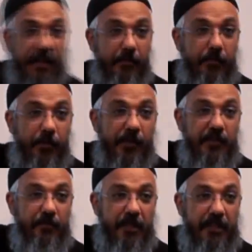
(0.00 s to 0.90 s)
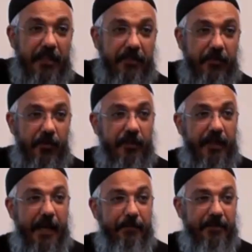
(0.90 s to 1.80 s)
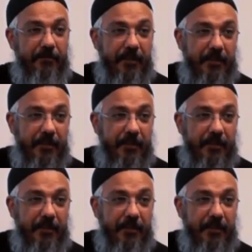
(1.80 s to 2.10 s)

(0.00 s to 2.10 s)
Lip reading: imprisonment letter or the captive